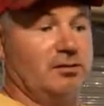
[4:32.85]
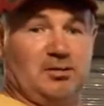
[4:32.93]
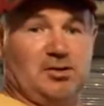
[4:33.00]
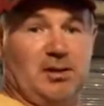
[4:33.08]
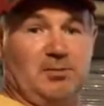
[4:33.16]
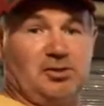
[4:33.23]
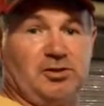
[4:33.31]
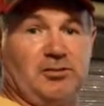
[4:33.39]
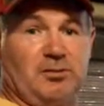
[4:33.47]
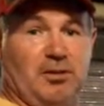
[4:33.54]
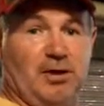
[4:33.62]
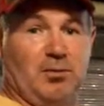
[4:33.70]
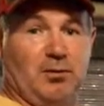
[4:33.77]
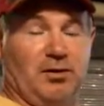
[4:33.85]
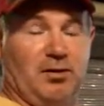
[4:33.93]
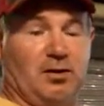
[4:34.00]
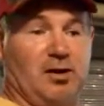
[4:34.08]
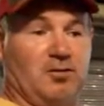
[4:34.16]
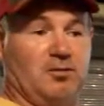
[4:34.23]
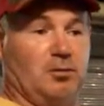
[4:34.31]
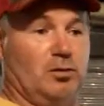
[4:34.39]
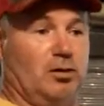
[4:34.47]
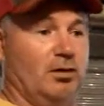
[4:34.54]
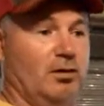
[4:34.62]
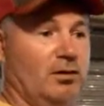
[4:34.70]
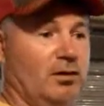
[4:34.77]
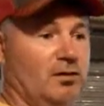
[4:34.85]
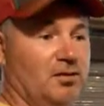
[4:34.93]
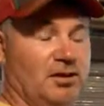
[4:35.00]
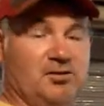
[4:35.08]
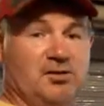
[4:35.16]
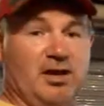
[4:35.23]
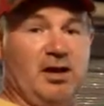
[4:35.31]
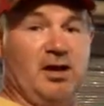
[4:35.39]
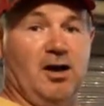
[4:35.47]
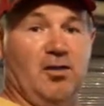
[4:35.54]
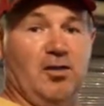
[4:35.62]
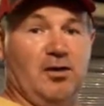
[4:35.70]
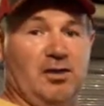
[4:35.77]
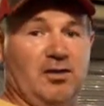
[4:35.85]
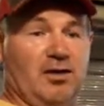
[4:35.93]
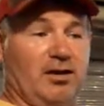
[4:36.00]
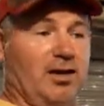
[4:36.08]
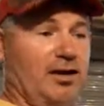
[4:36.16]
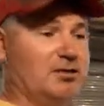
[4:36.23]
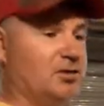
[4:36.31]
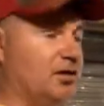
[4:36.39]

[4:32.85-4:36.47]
The temperature for them where they're comfortable, they stay healthy, and they like to